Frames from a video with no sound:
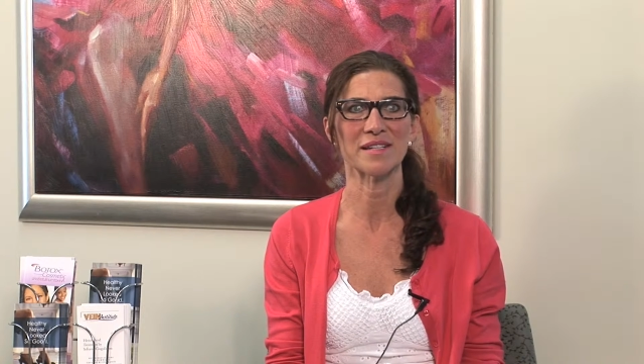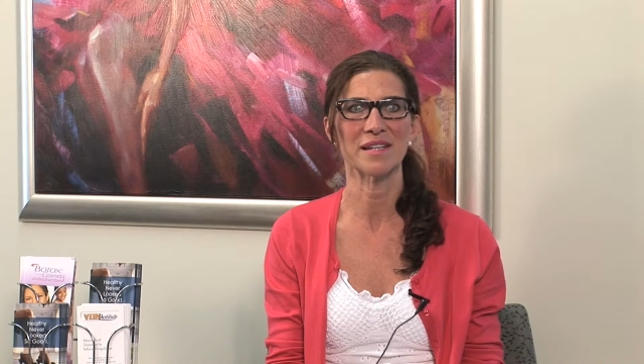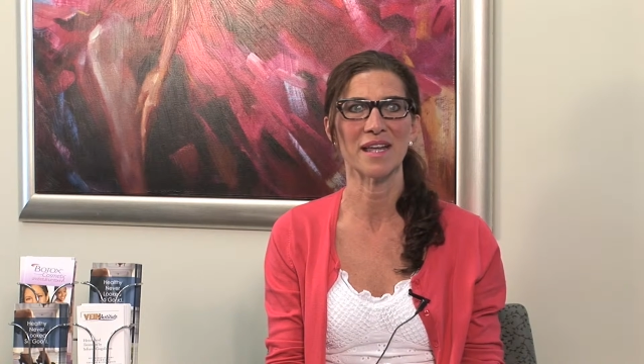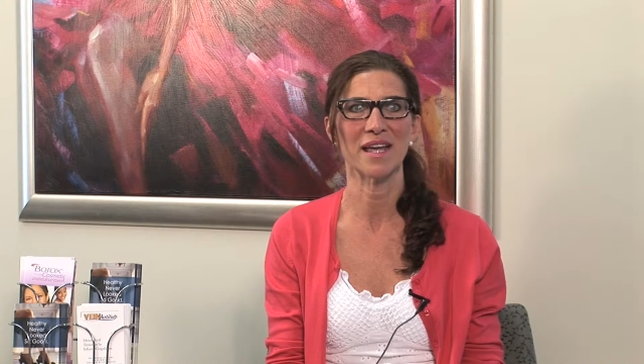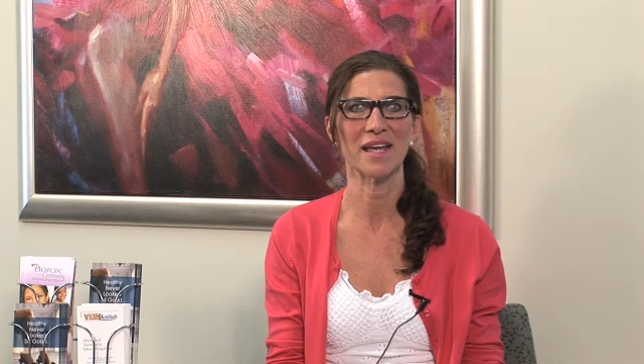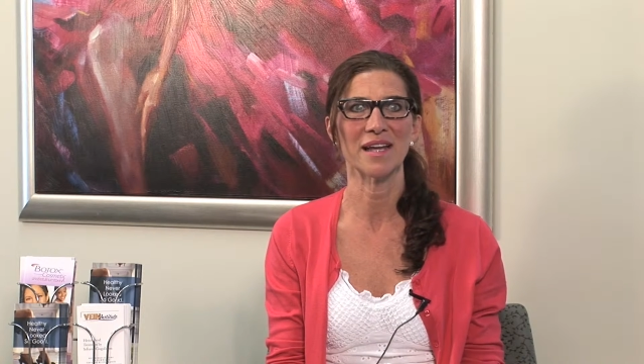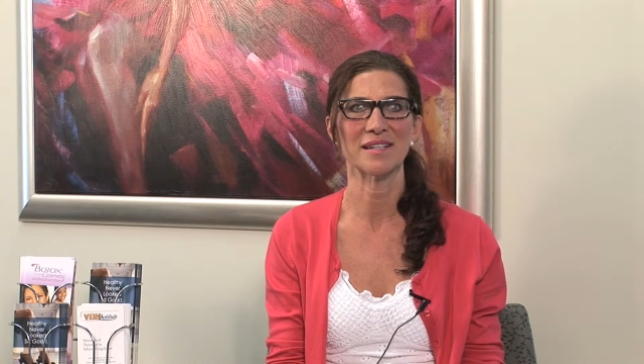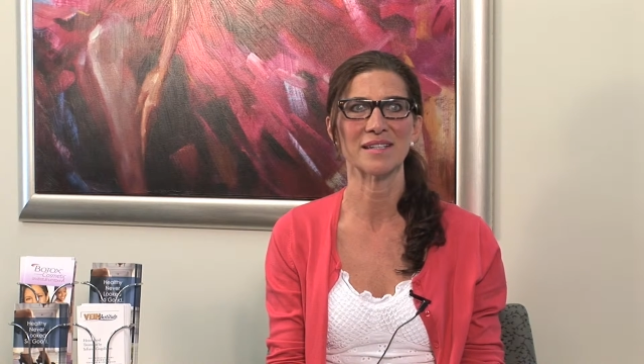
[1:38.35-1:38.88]

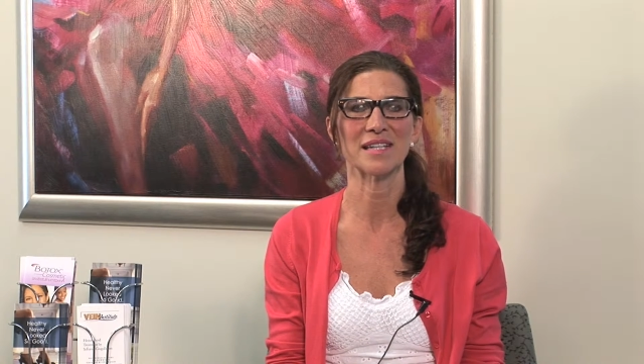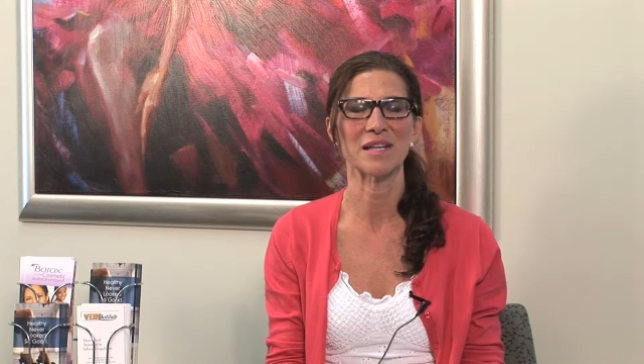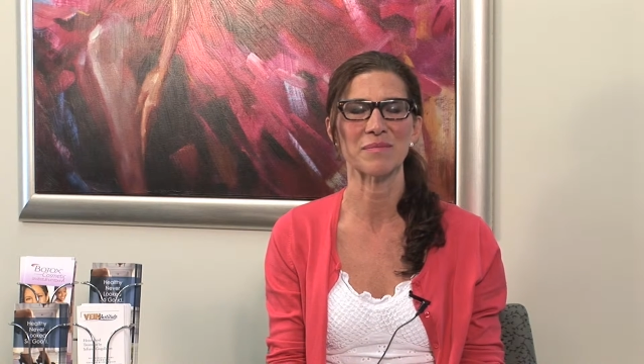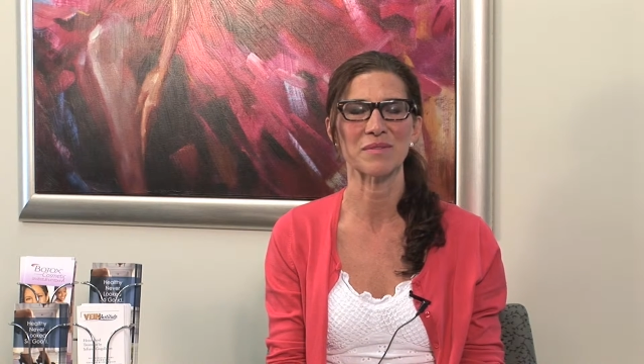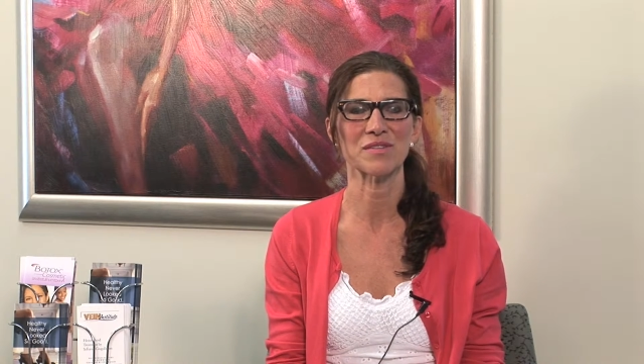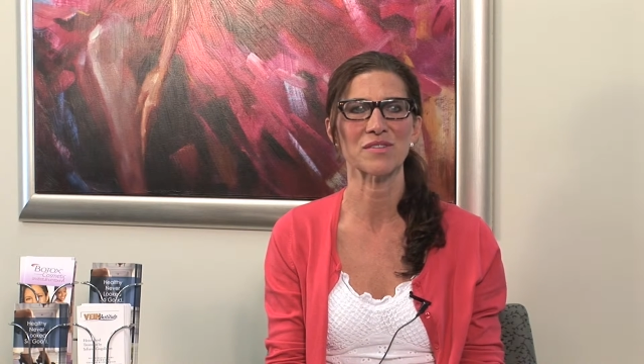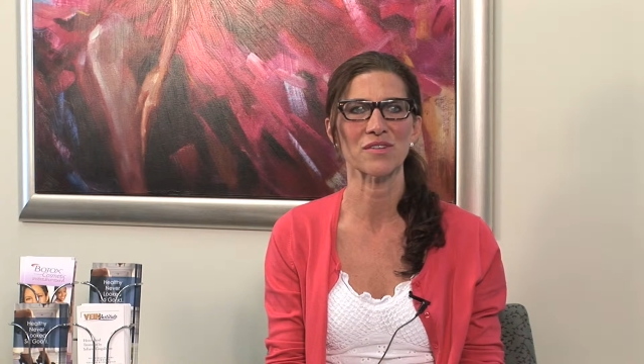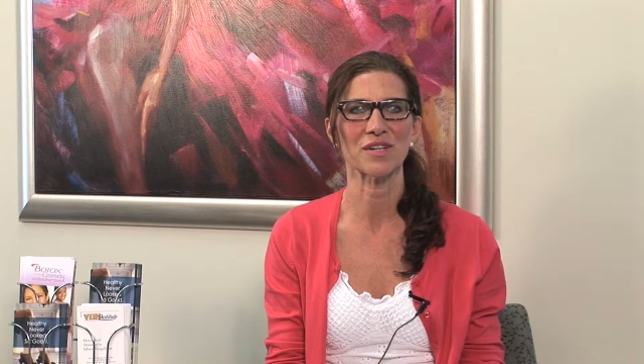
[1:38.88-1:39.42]
day to keep
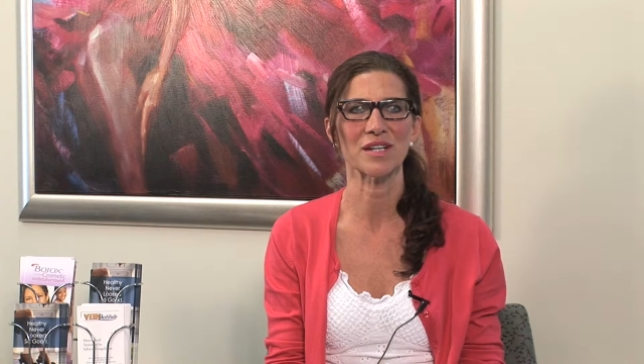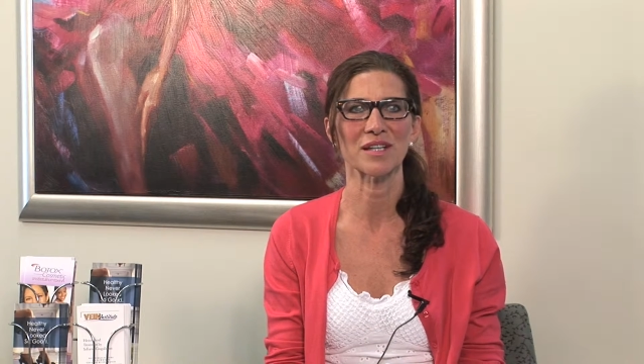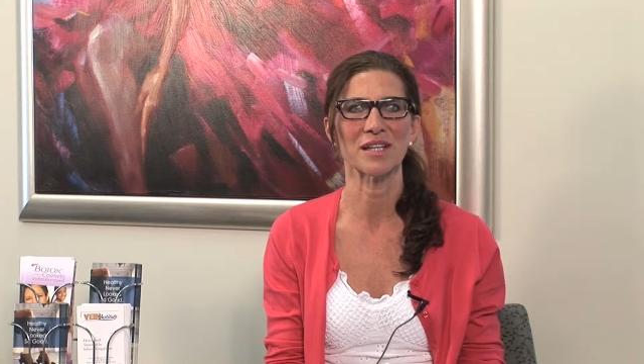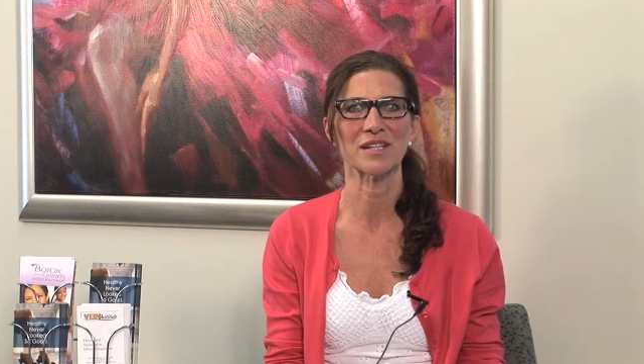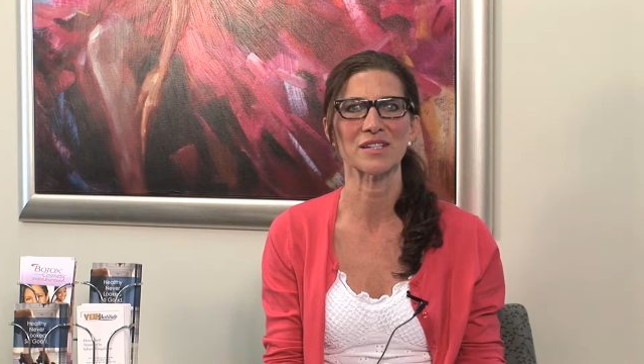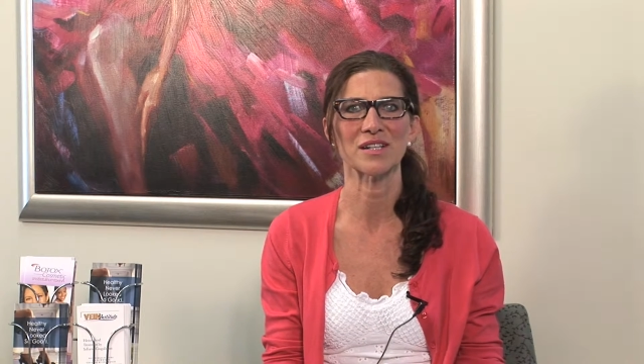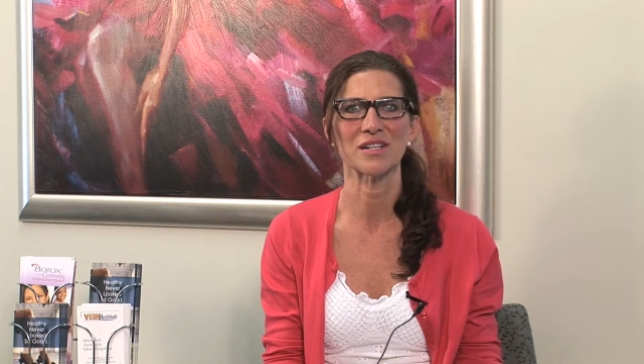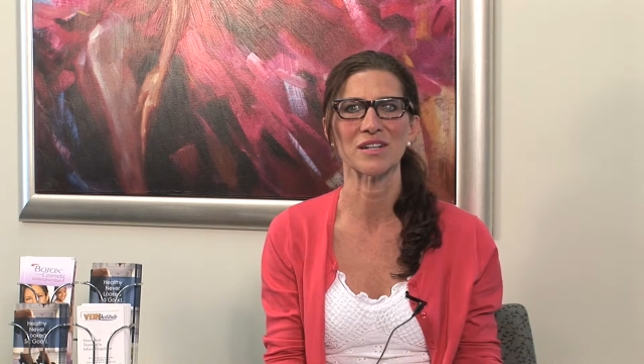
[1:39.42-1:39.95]
the
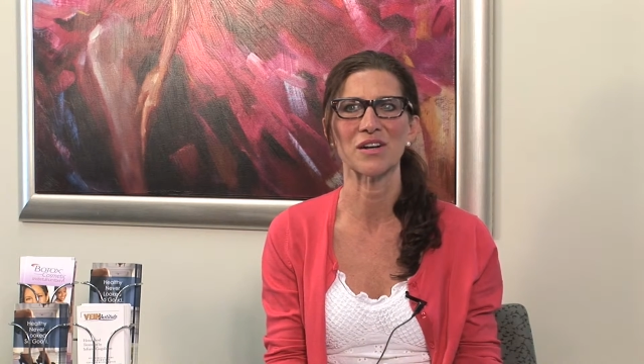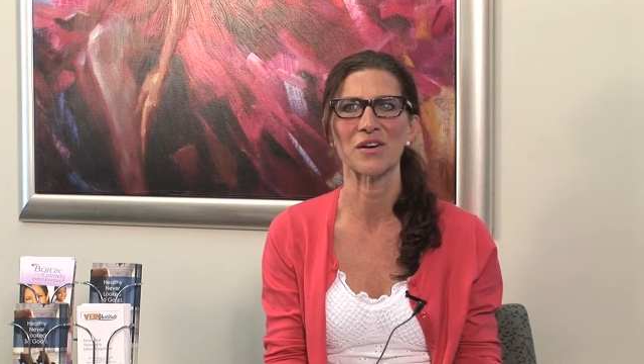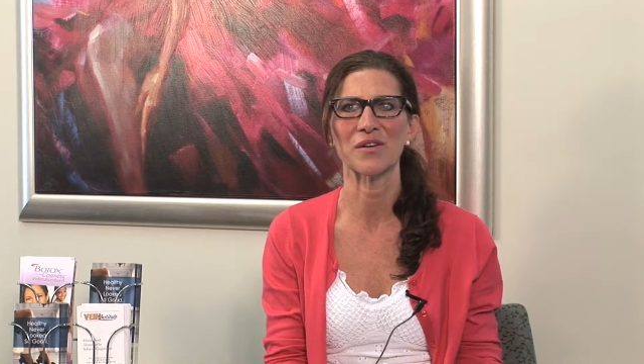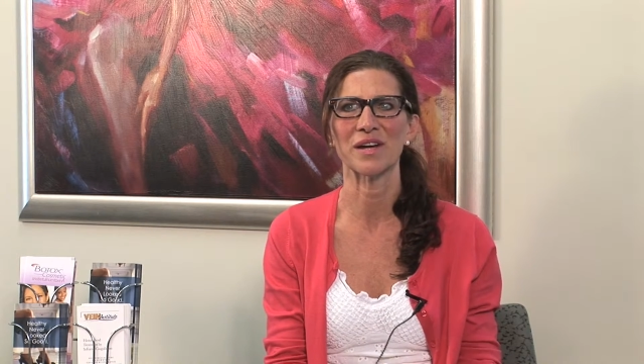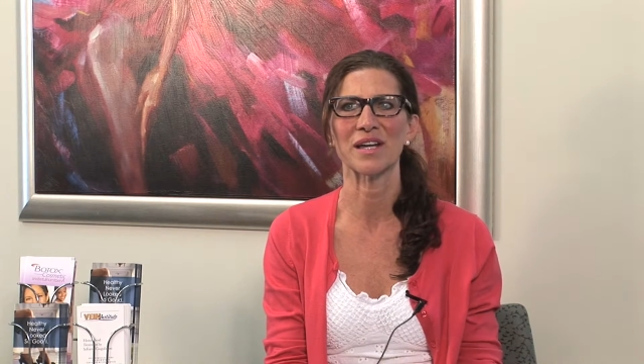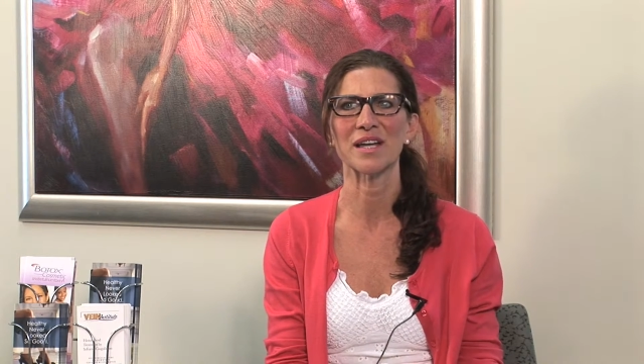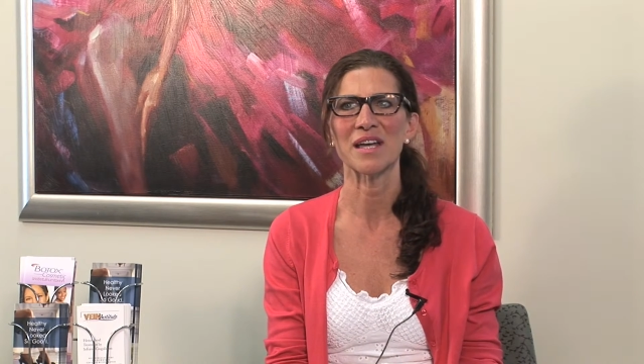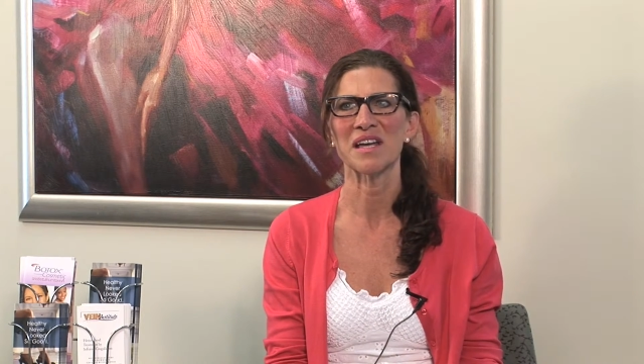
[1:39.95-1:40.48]
circulation
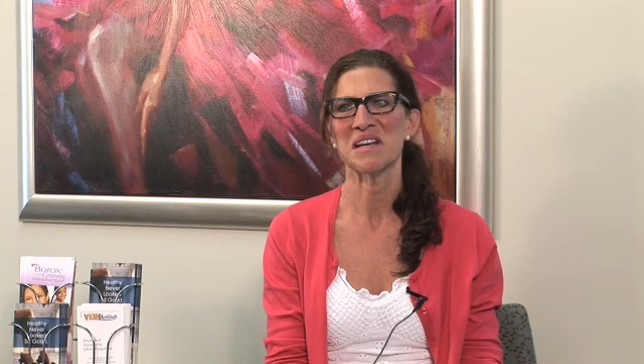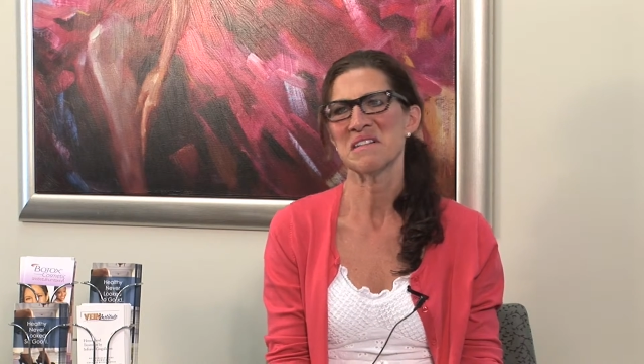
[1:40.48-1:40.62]
going.